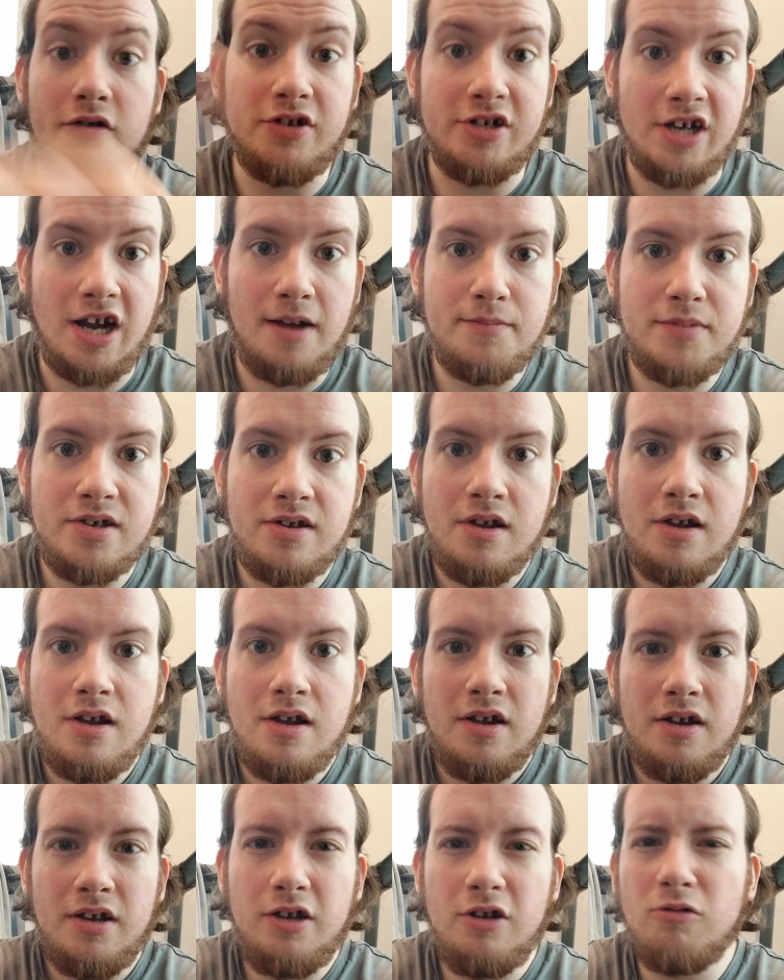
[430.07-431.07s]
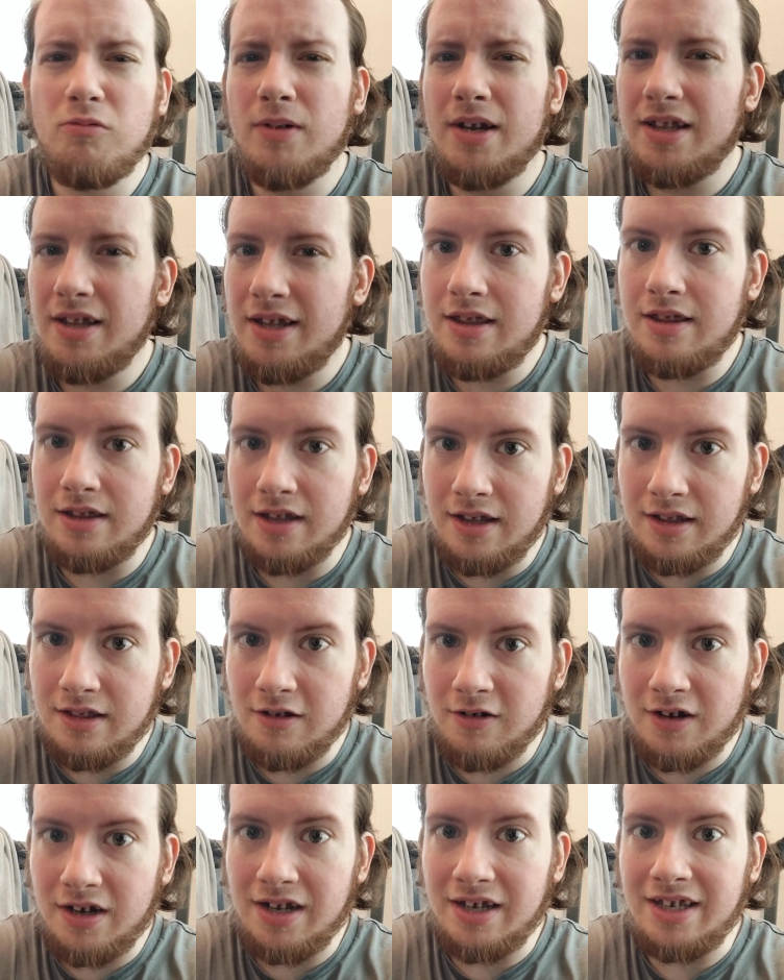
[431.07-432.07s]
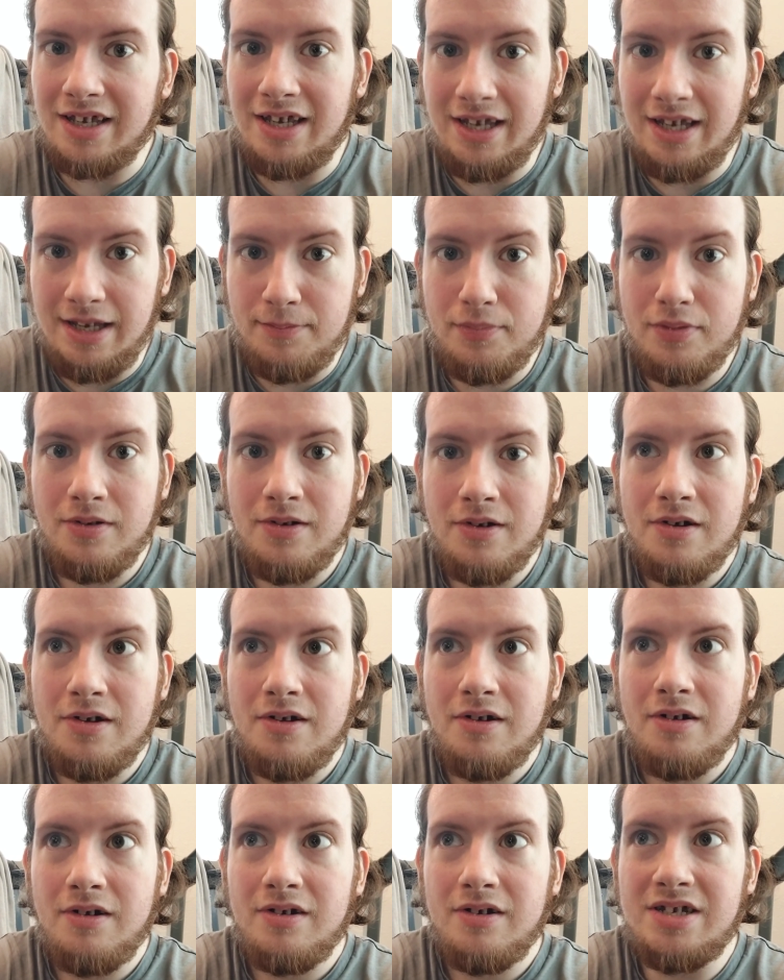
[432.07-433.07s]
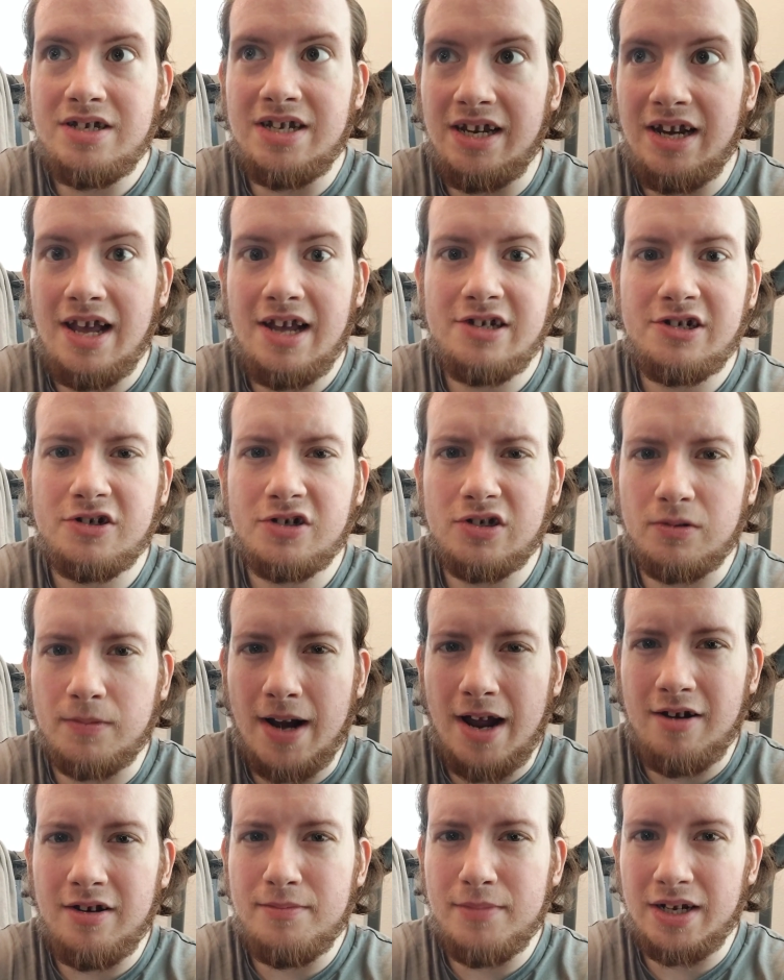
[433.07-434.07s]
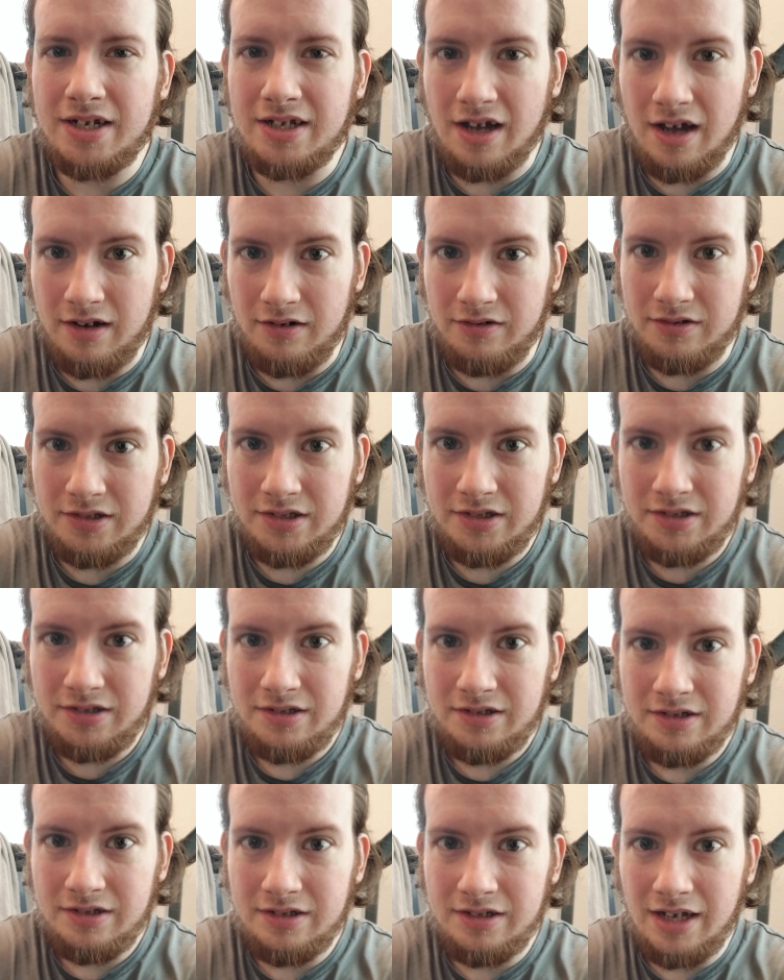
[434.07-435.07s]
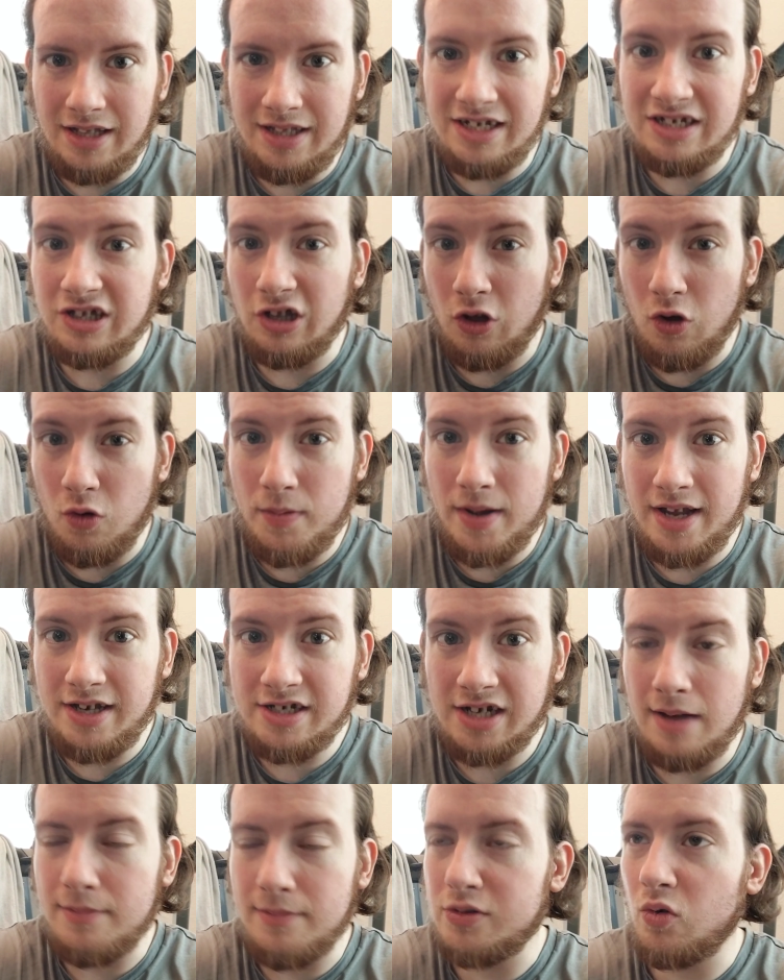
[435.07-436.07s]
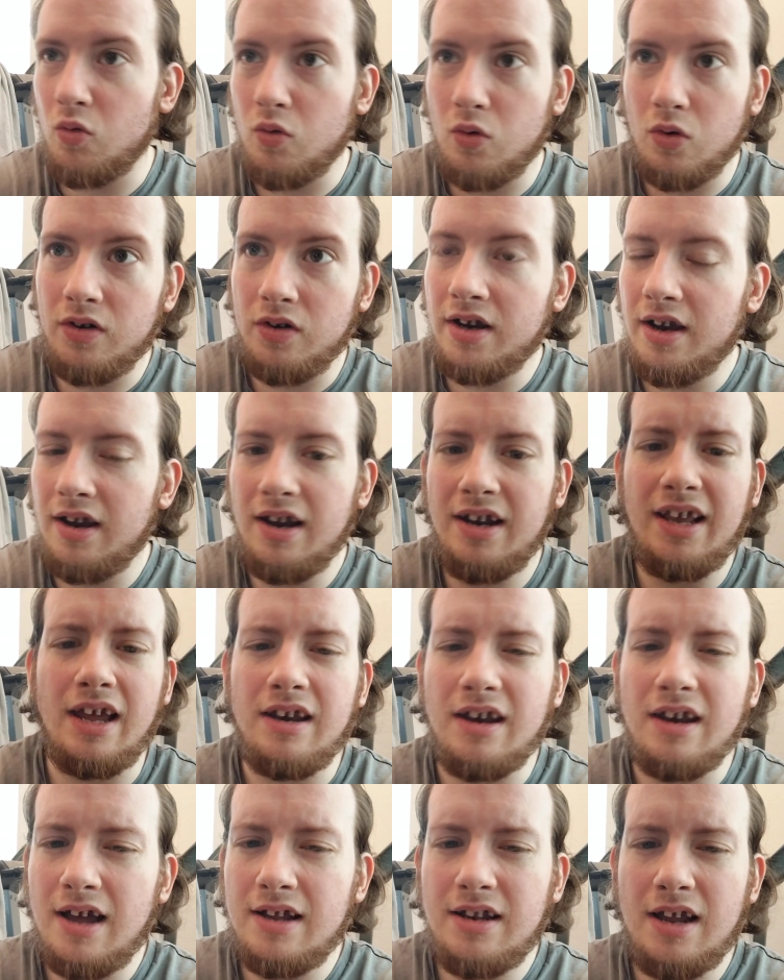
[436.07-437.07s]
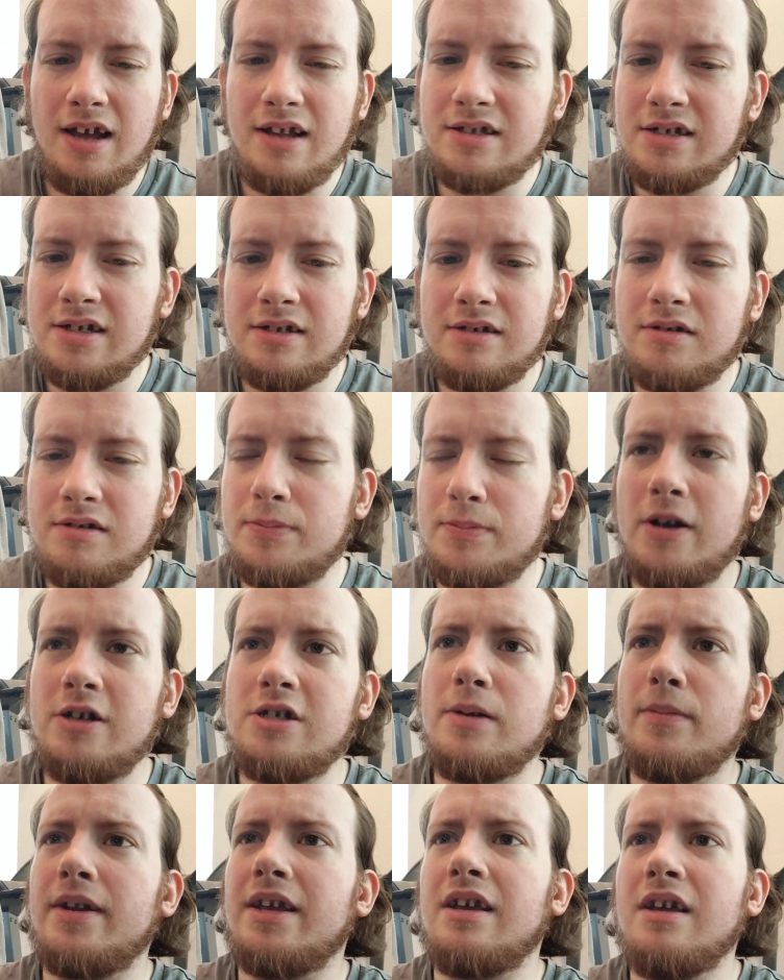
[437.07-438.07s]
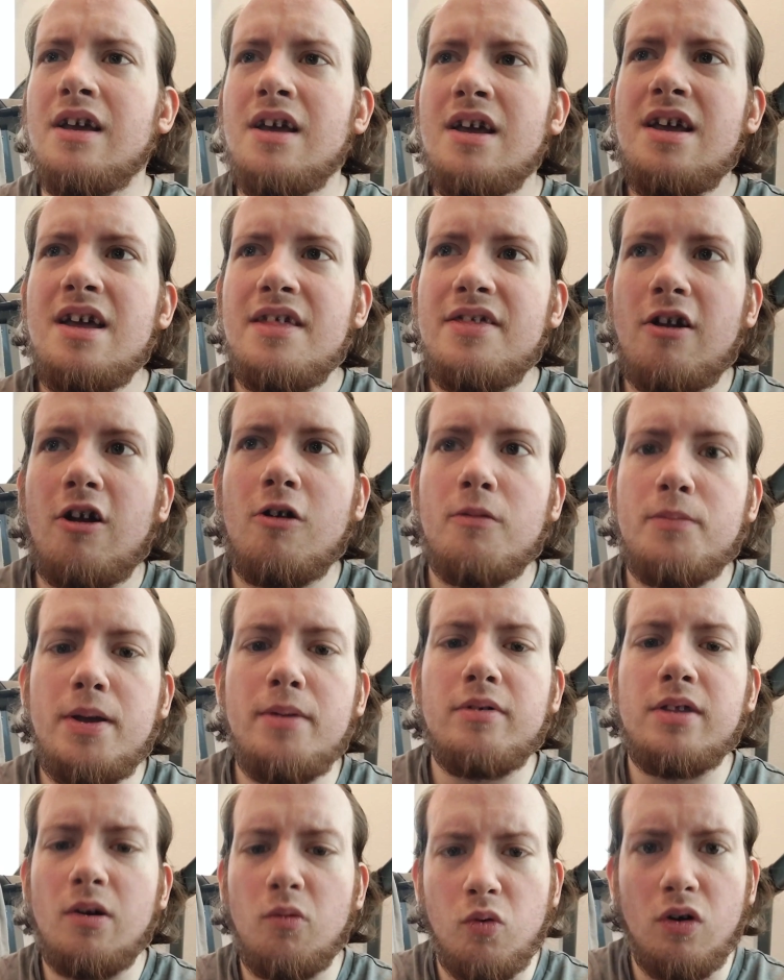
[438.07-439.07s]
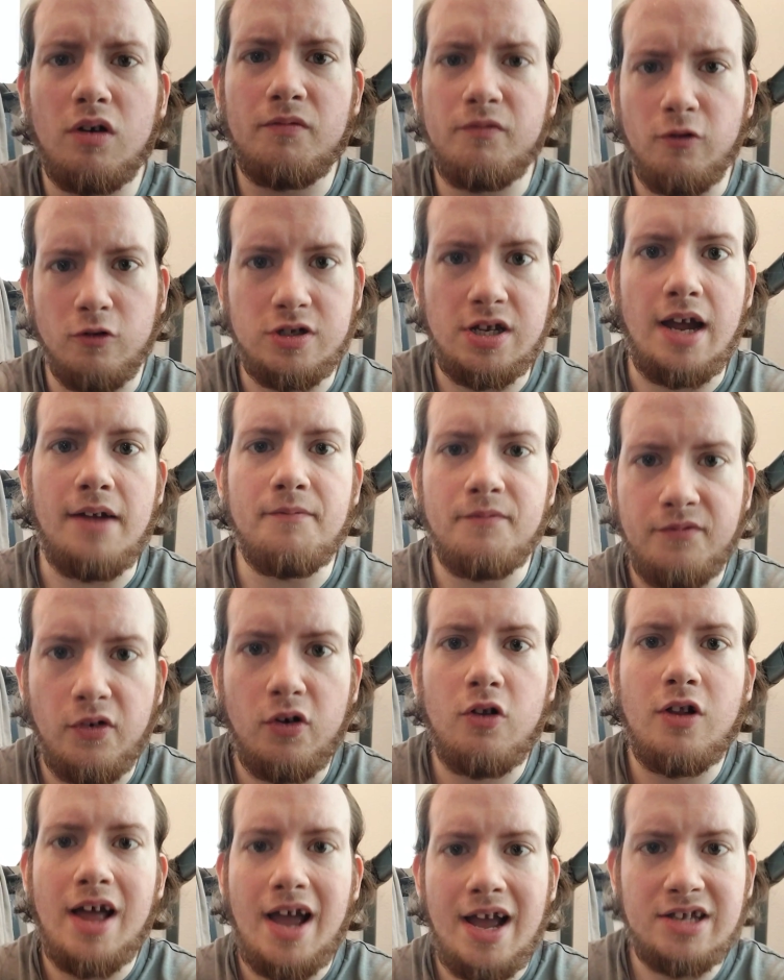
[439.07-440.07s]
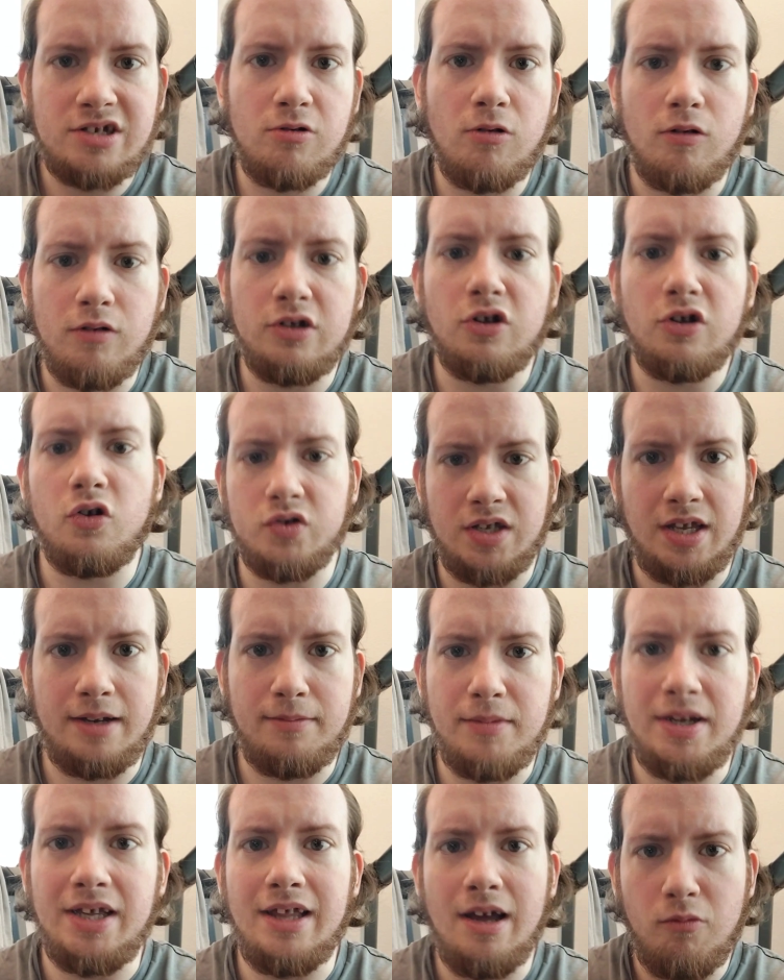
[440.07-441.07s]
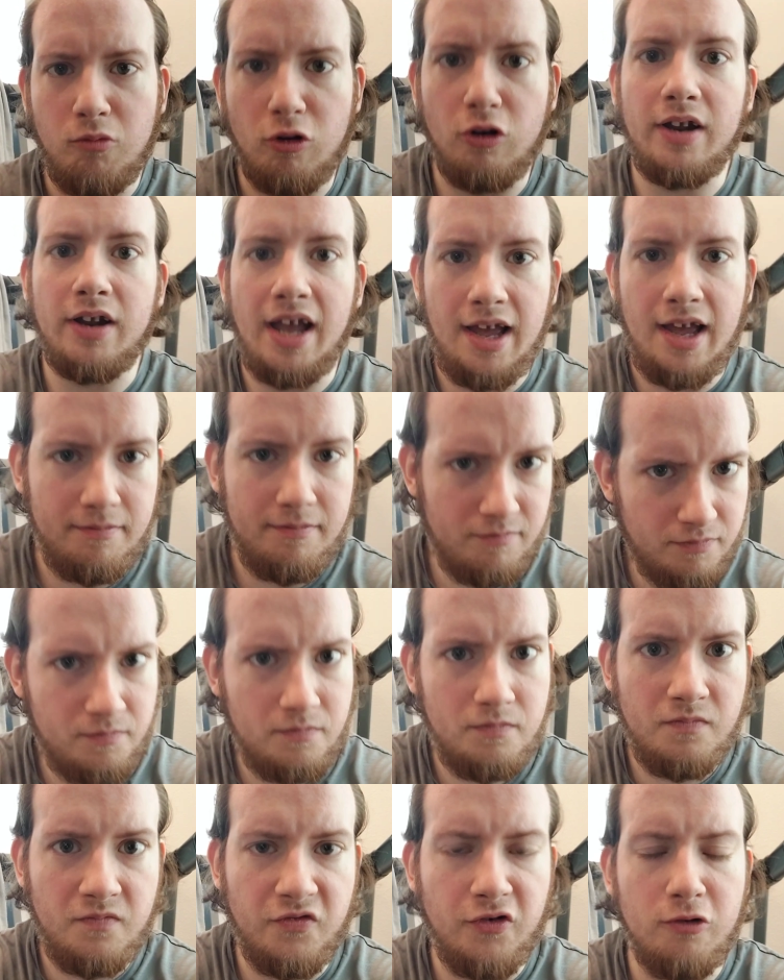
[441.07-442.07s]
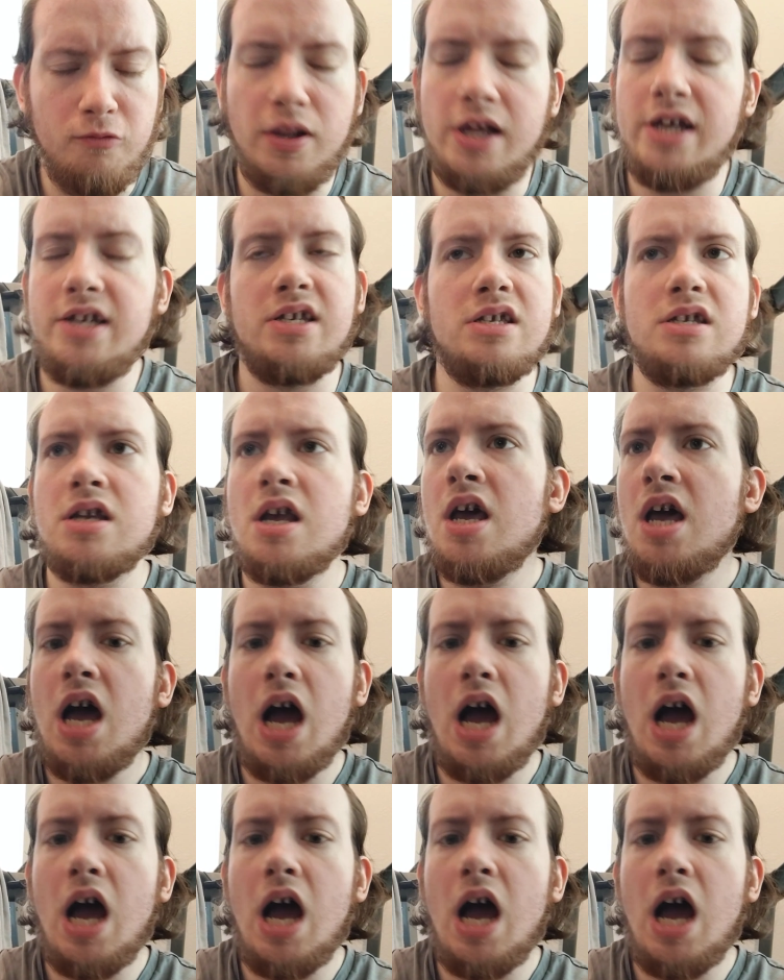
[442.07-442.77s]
jobs. You really think they're going to keep teenagers around in McDonald's at these low-paying jobs? Or, and again, not to disparage anybody, there are people that work full-time, full-ass grown adults like me that work at food places.